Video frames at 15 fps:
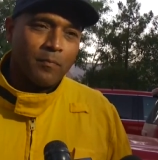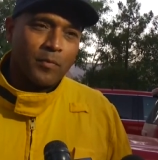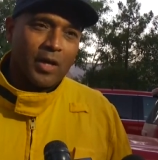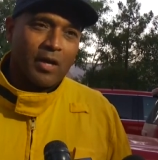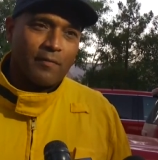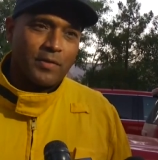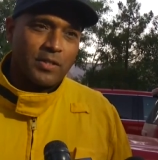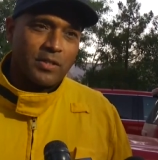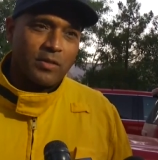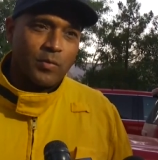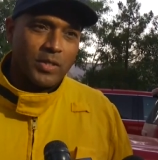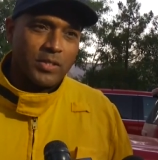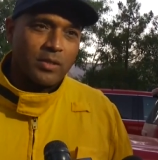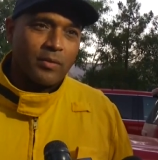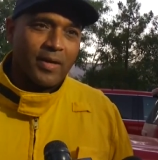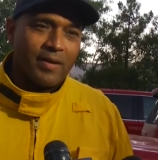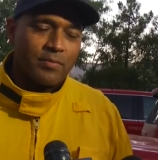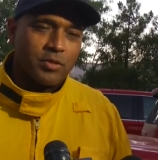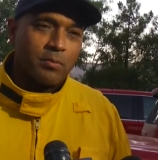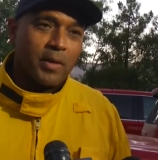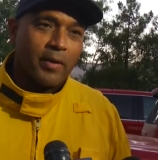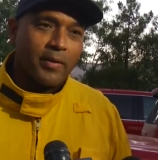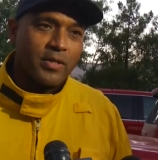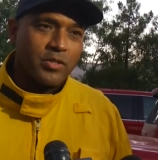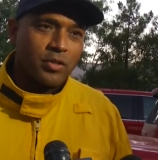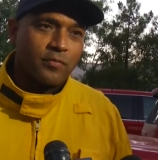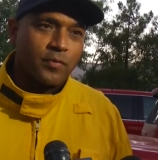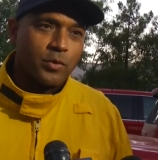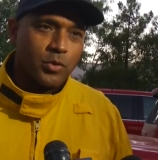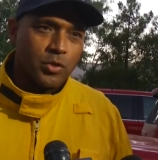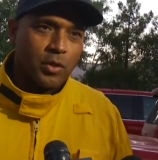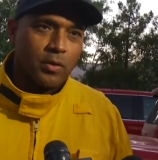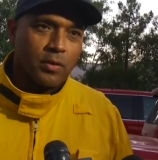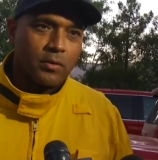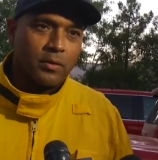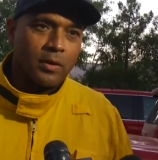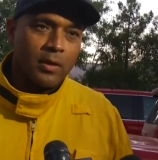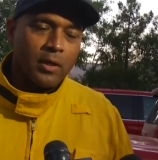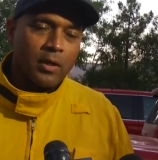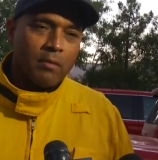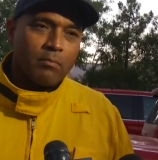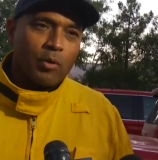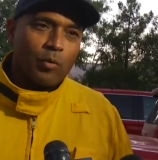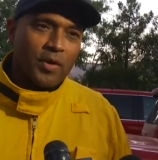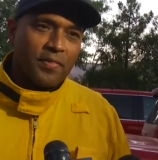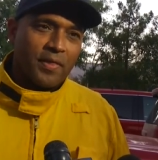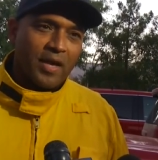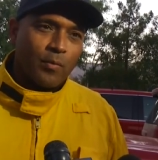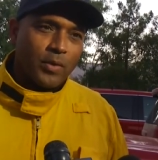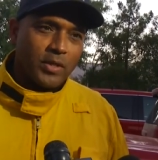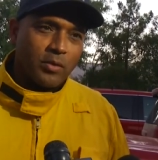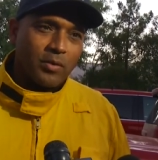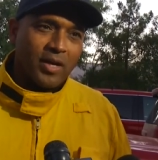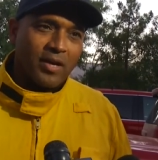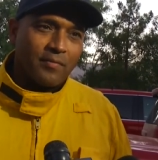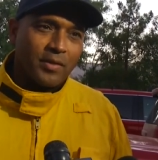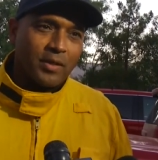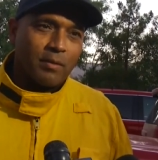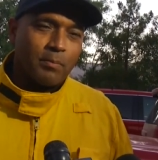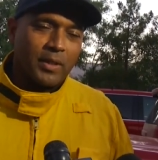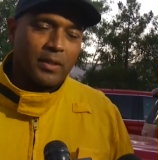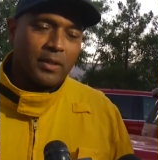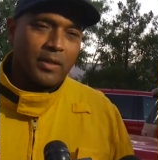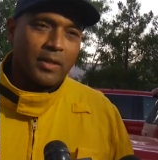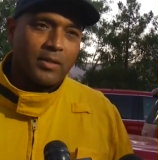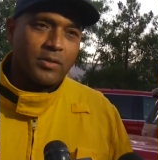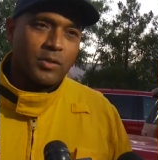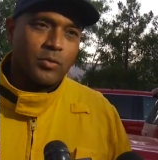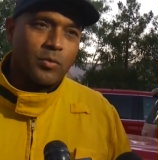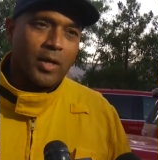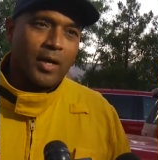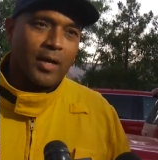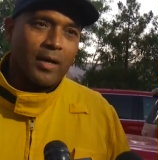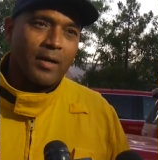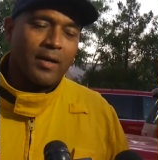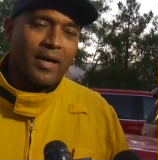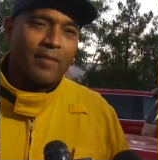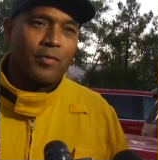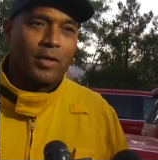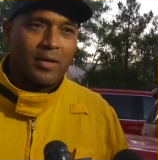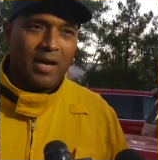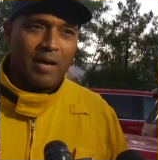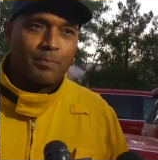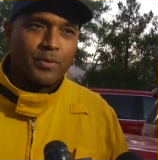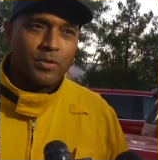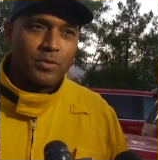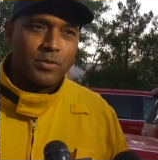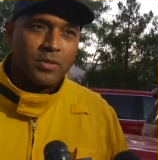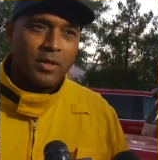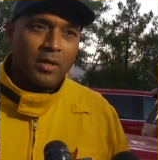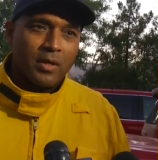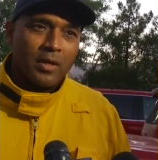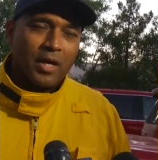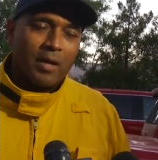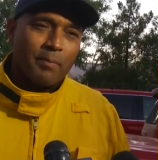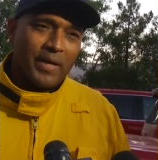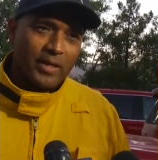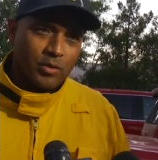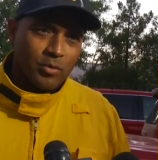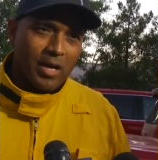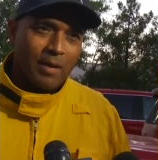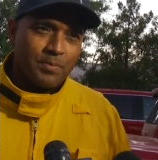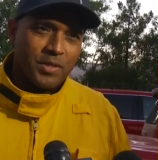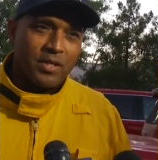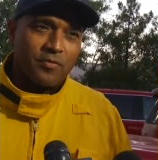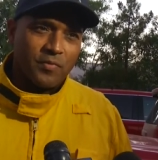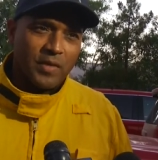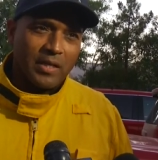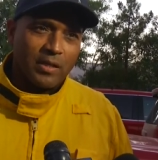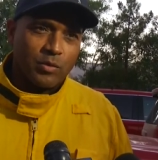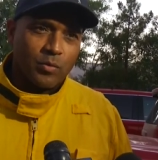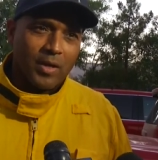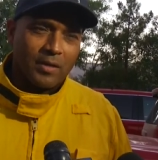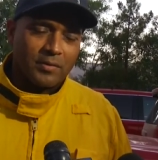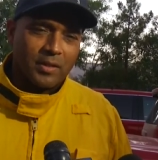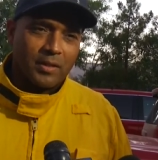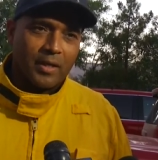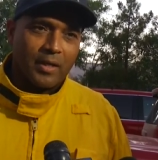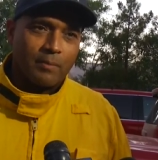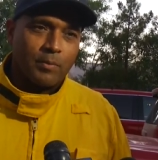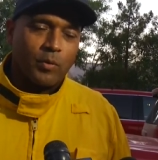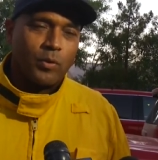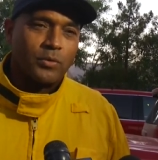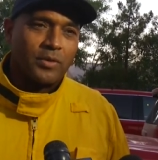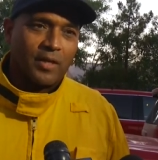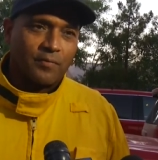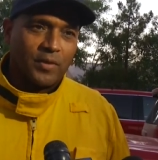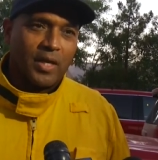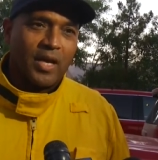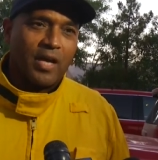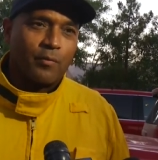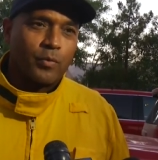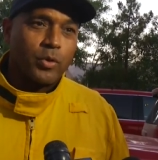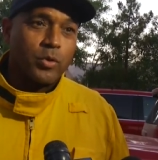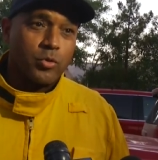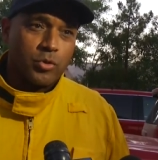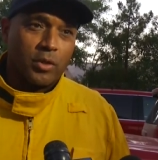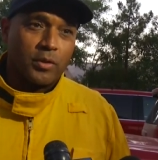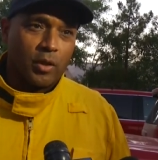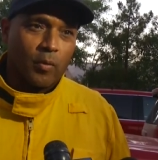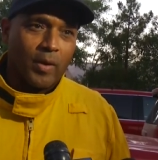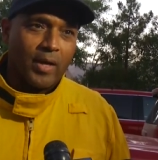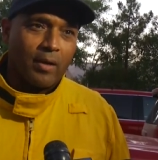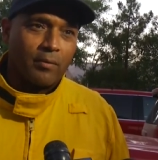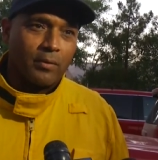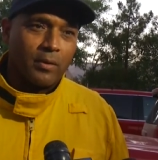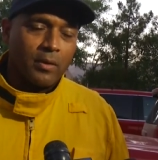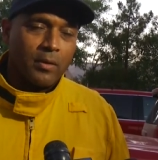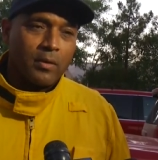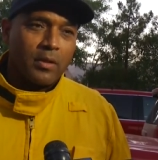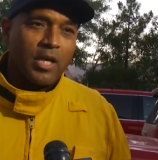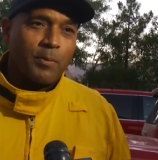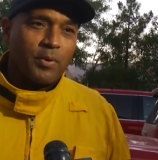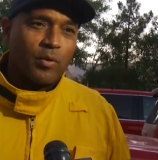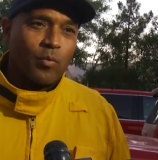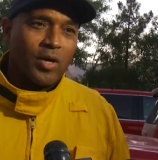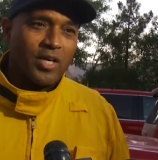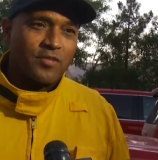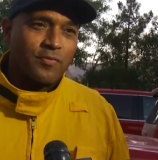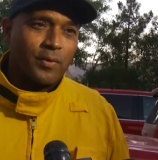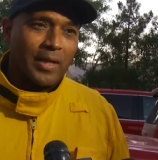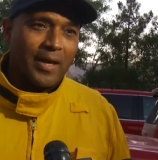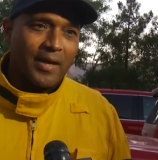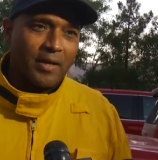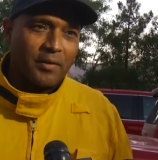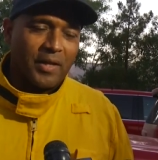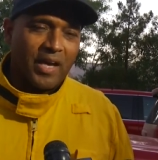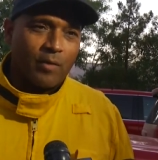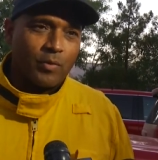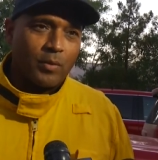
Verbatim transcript: Obviously, we still have some areas of concern, but with that, we do have the ability to have our copters make drops if needed throughout the night, but we'll definitely have crews on the ground keeping a watchful eye on that.